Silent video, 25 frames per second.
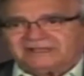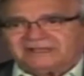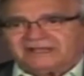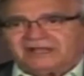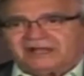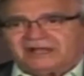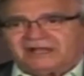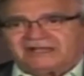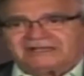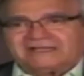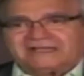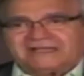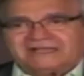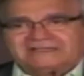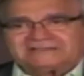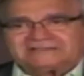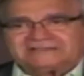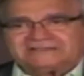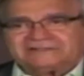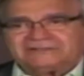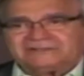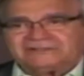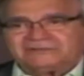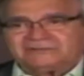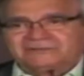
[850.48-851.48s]
All I had
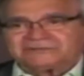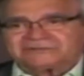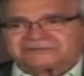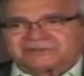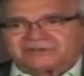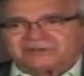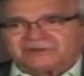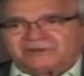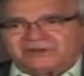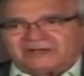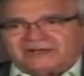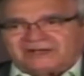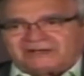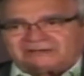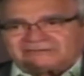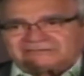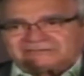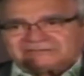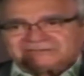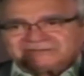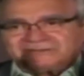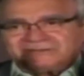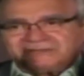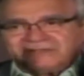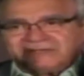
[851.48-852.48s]
to do was go out
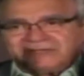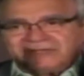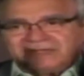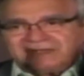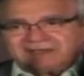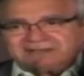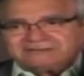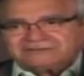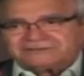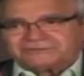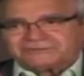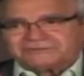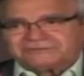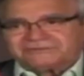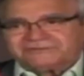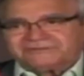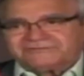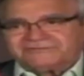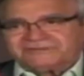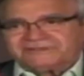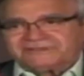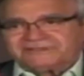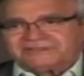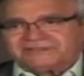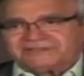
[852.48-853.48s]
and shoot the
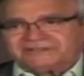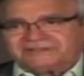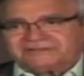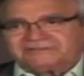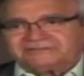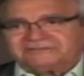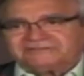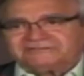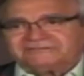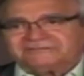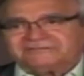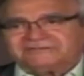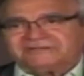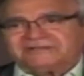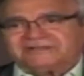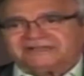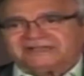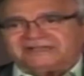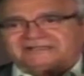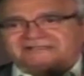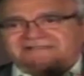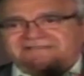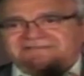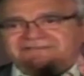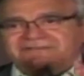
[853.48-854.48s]
video,
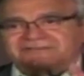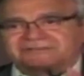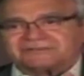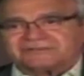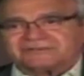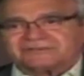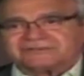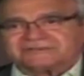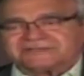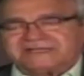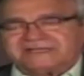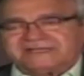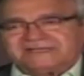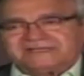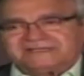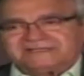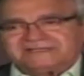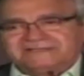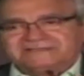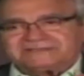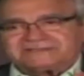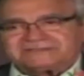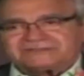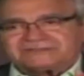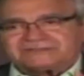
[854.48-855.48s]
and these
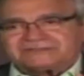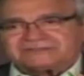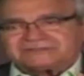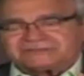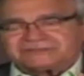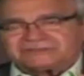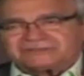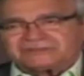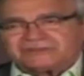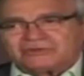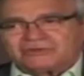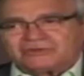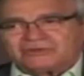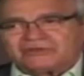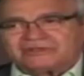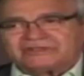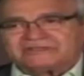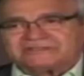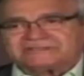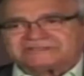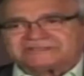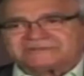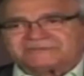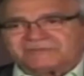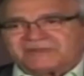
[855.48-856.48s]

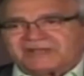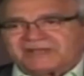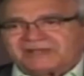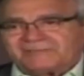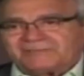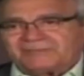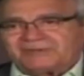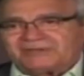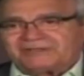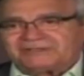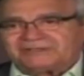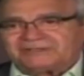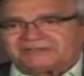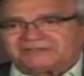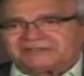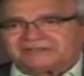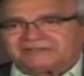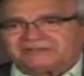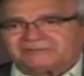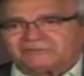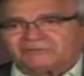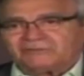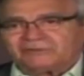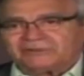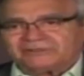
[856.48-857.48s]
stories, in my opinion,
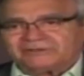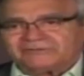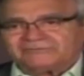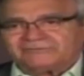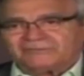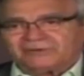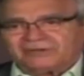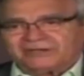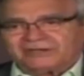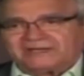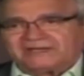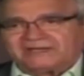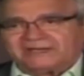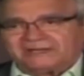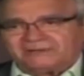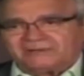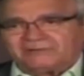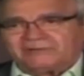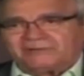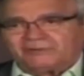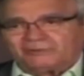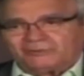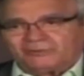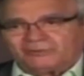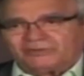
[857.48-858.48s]
would have won an
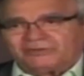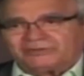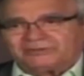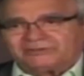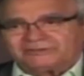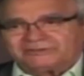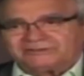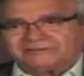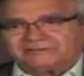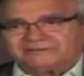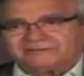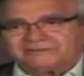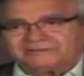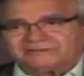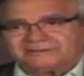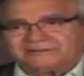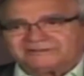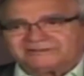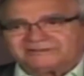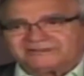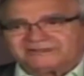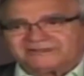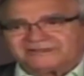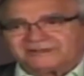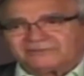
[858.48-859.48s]
Emmy Award.
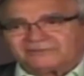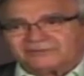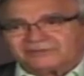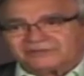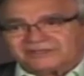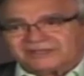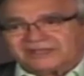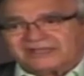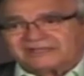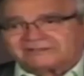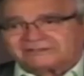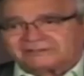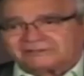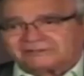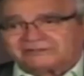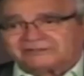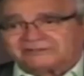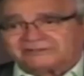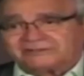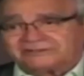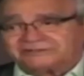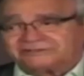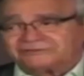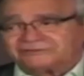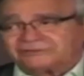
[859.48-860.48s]
They were that
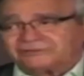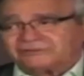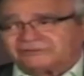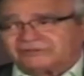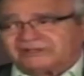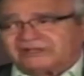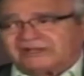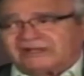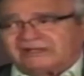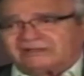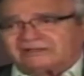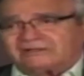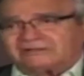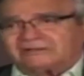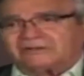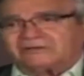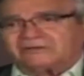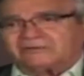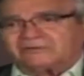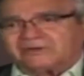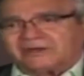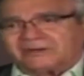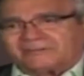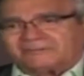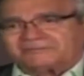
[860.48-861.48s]
good, and showing how
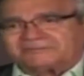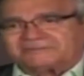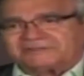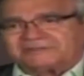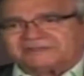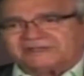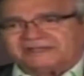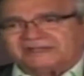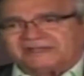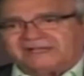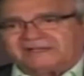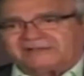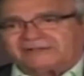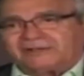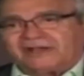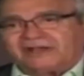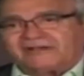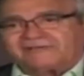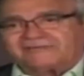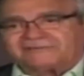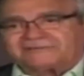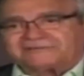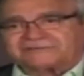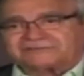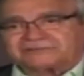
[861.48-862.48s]
corrupt an
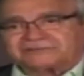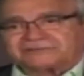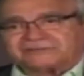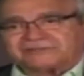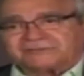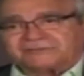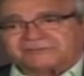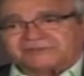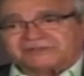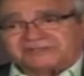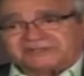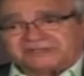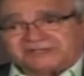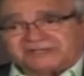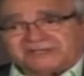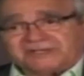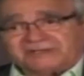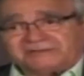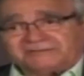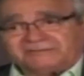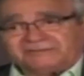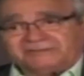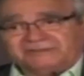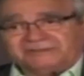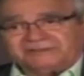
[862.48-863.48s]
office could
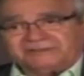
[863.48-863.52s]
become